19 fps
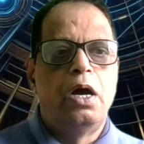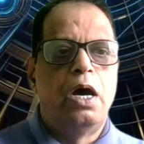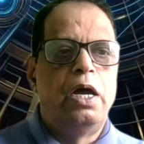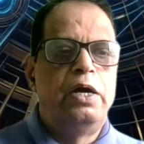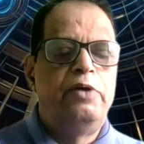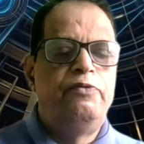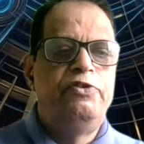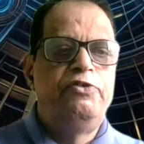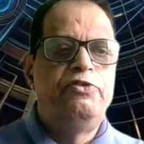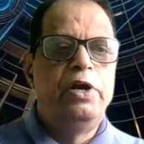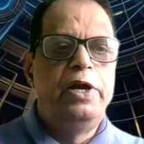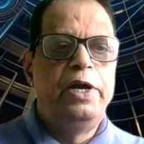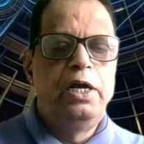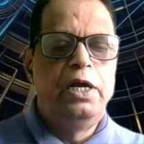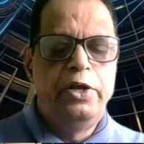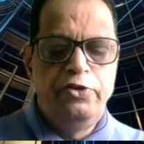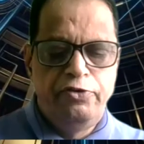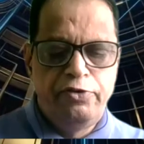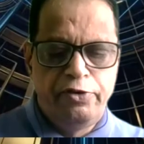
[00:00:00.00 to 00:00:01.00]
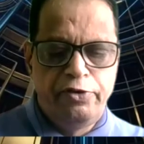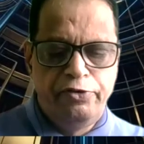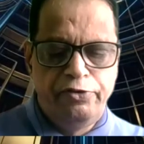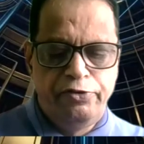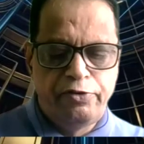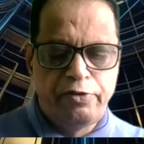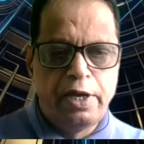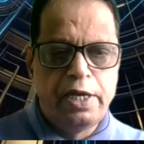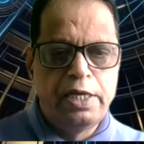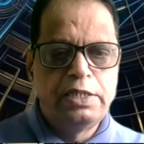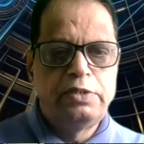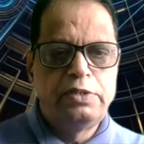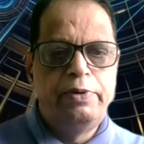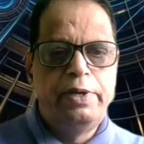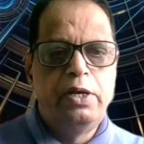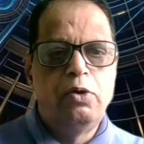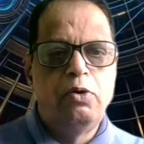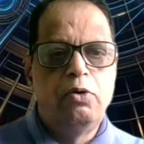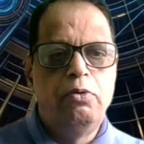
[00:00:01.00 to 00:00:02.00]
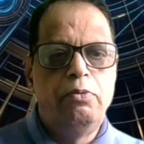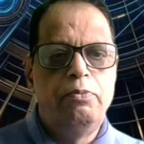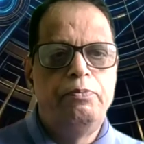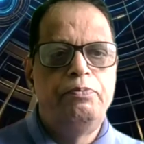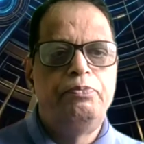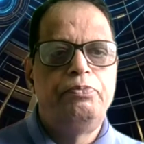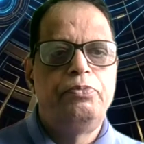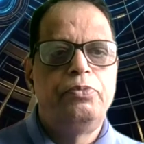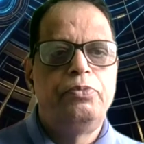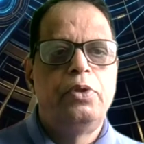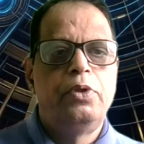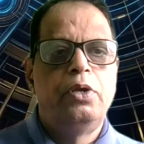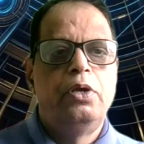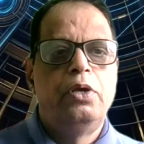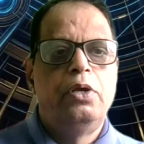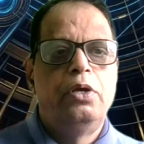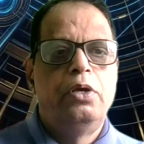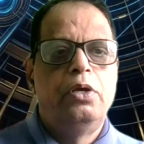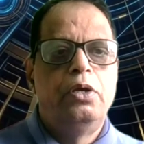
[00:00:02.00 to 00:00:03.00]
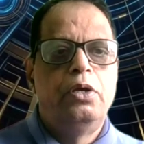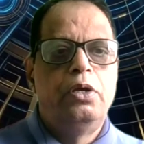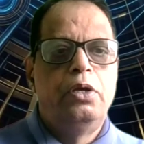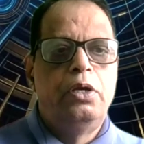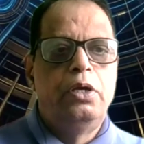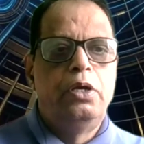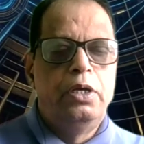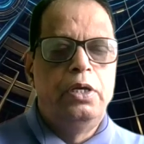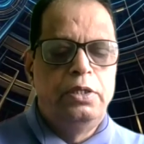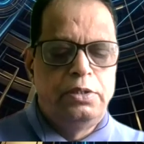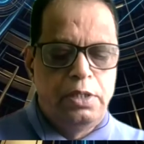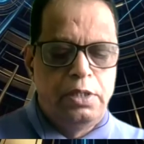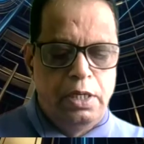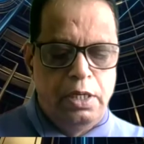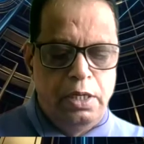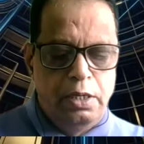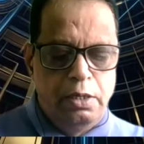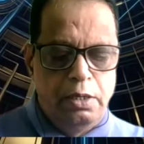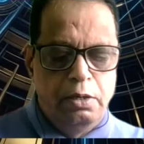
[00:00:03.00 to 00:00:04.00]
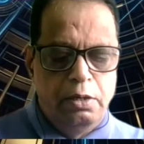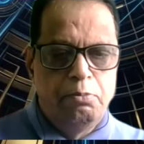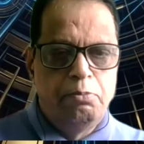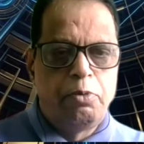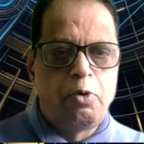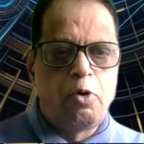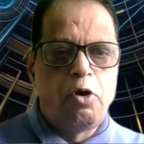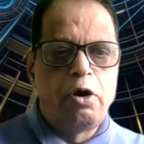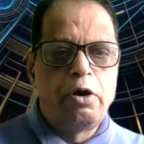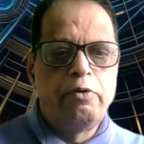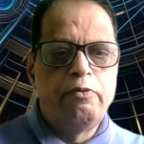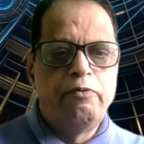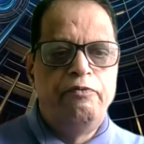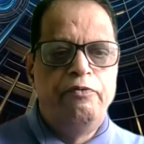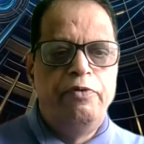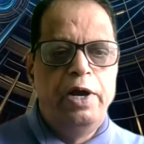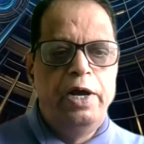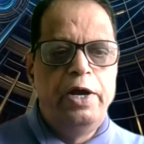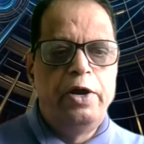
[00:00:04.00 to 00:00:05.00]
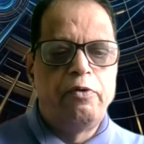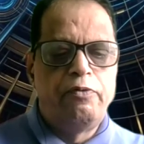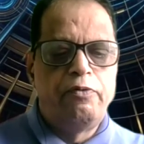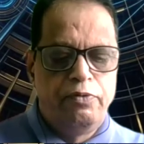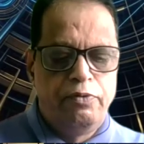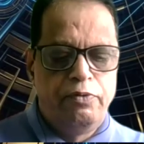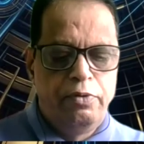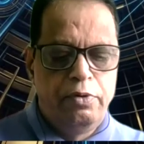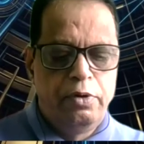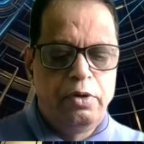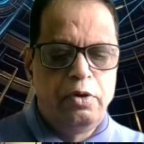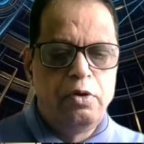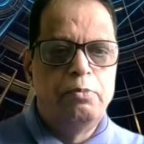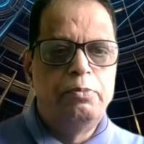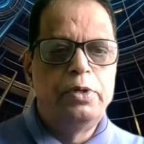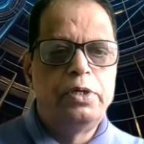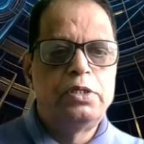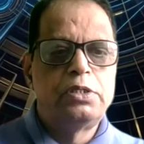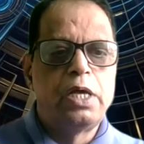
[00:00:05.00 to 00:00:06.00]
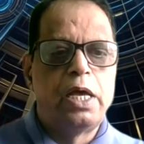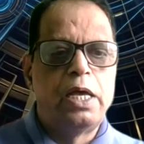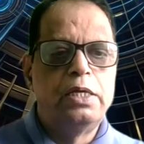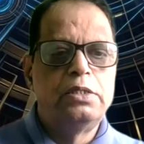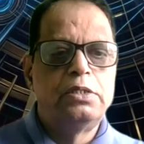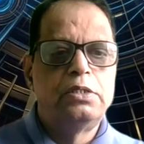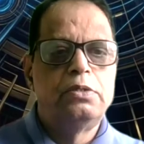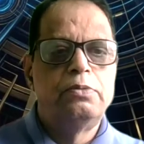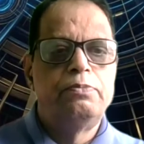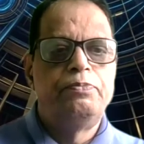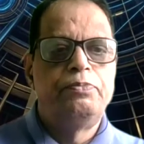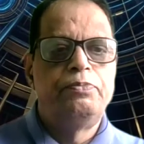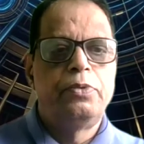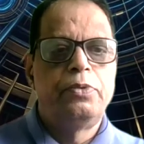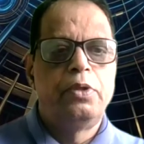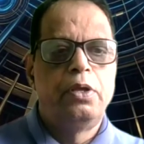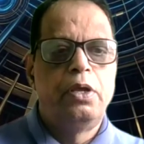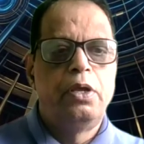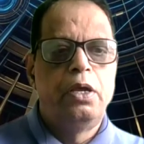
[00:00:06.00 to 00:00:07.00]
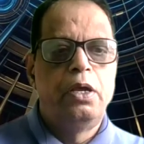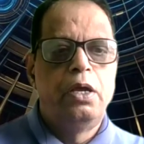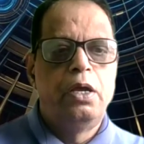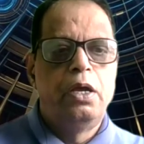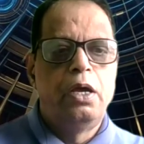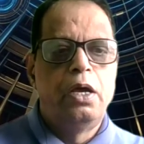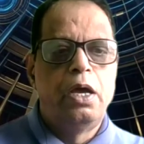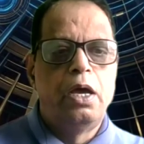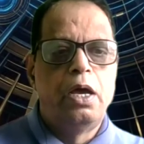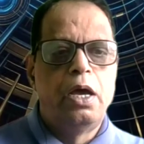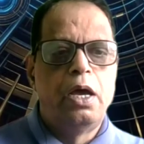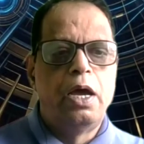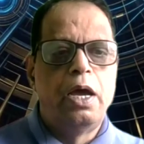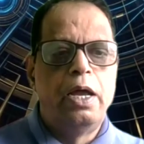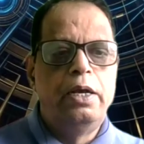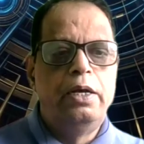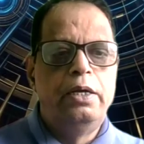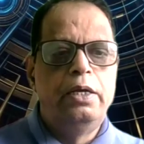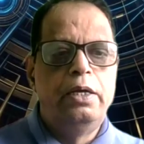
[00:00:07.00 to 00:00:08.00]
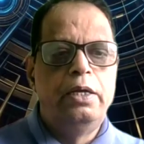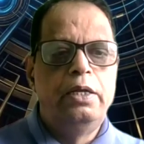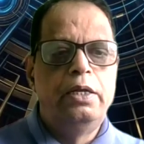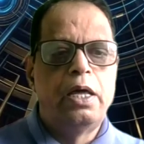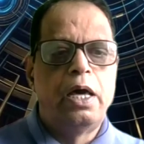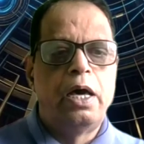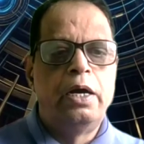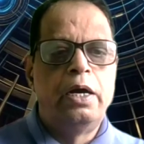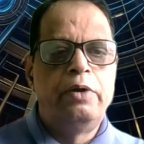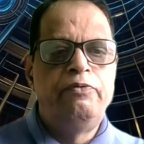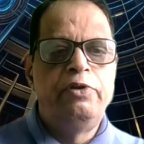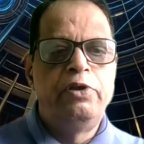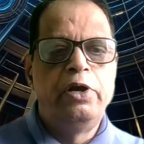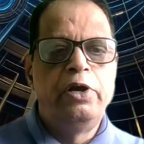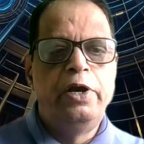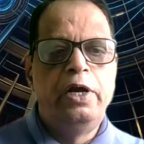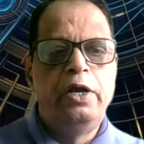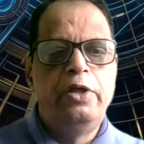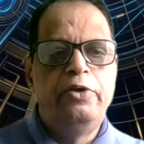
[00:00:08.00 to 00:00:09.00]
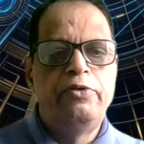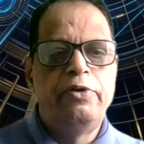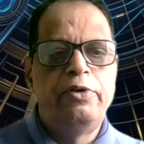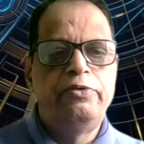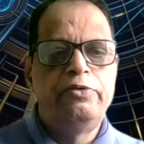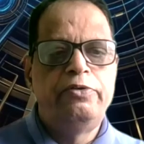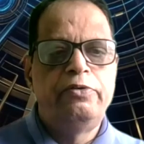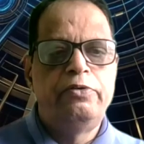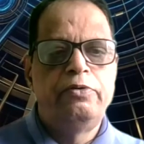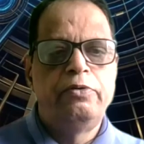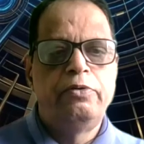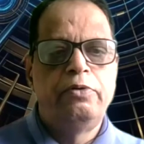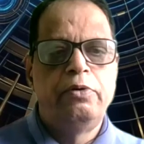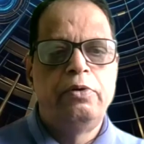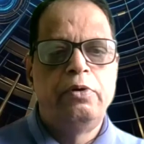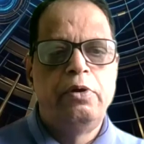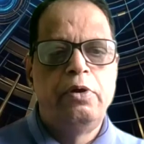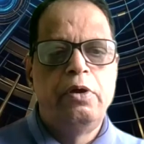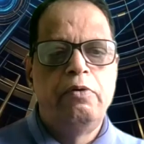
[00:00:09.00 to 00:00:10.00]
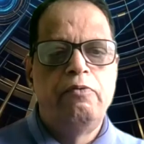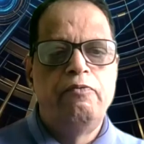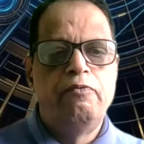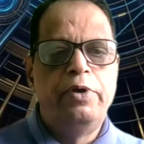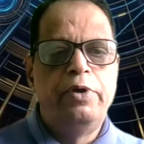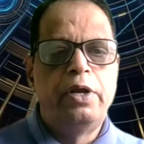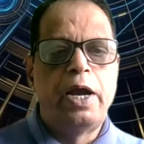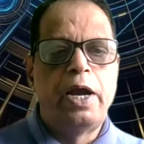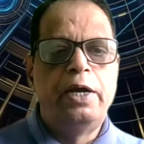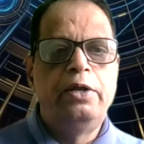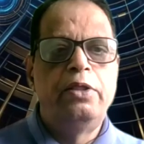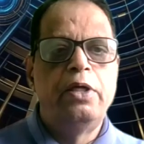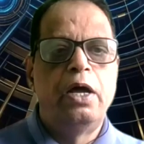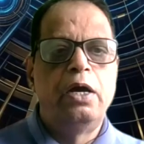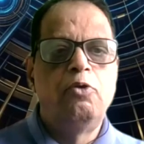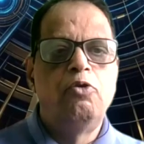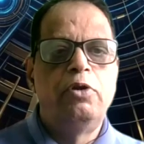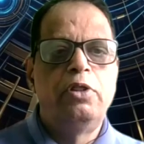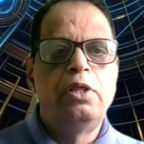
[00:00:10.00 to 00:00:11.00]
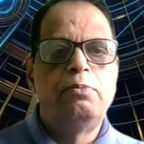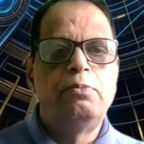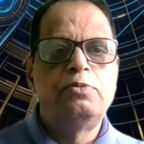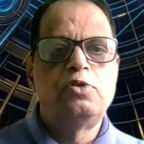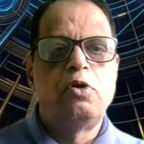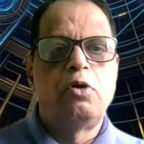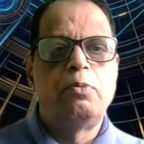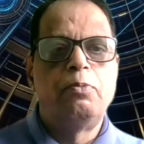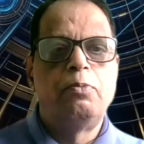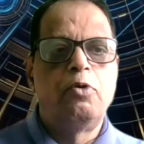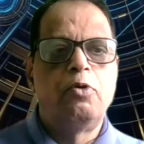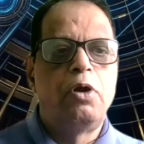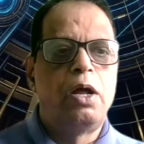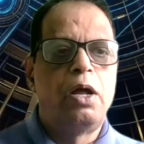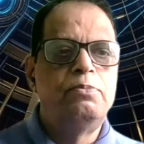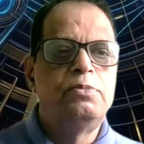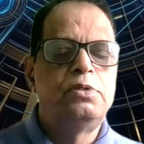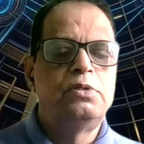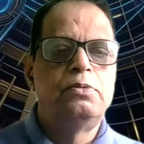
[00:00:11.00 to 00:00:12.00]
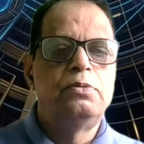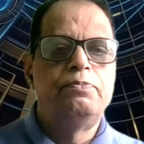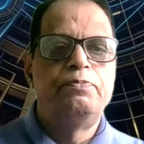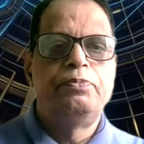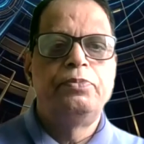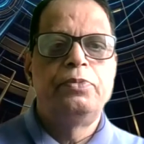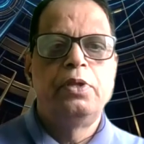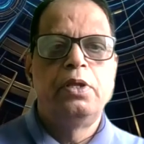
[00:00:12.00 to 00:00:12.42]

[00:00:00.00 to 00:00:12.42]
Artificial intelligence, as we know, is a broad field of computer science. And in artificial intelligence, we write the algorithms or programs